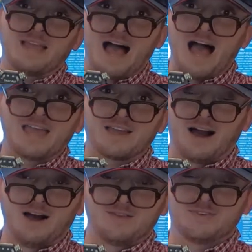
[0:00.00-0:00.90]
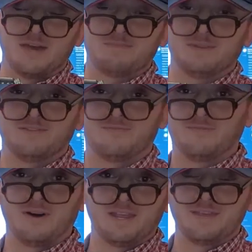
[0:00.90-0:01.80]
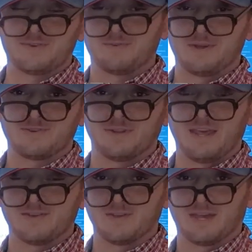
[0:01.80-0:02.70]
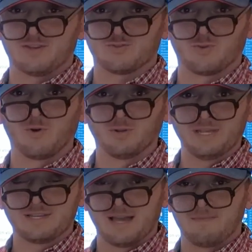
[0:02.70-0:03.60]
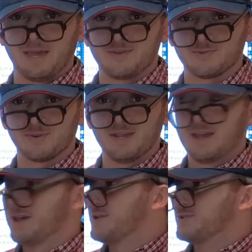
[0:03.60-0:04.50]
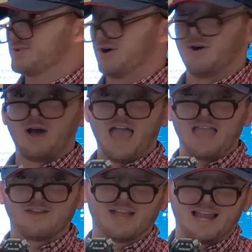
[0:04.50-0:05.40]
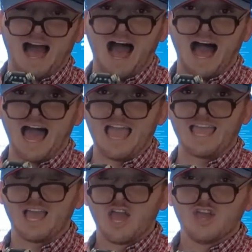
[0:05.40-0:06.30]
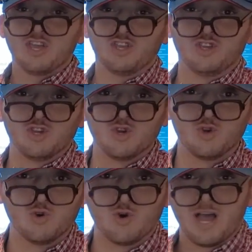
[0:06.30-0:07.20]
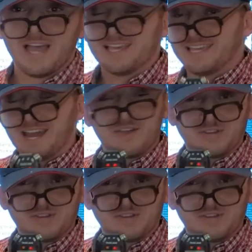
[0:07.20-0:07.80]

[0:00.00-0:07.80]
high concept and funny, especially as like a trolley type entry. So hang your head high. You get a